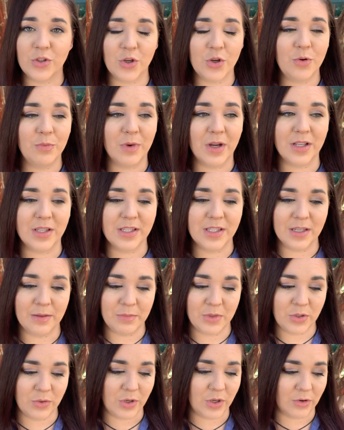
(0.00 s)
two months in
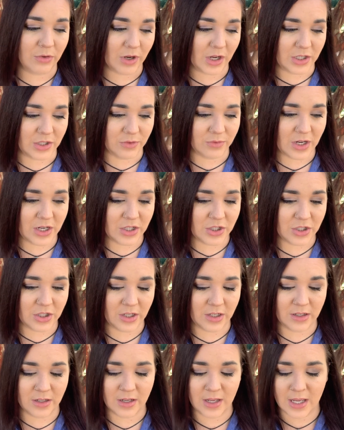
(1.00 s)
between
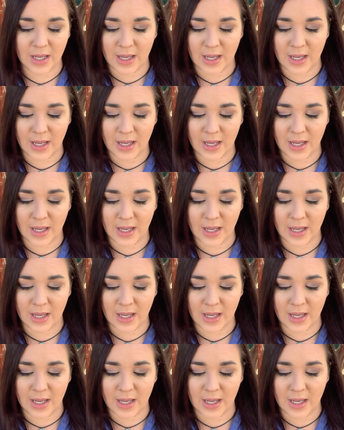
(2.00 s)
graduation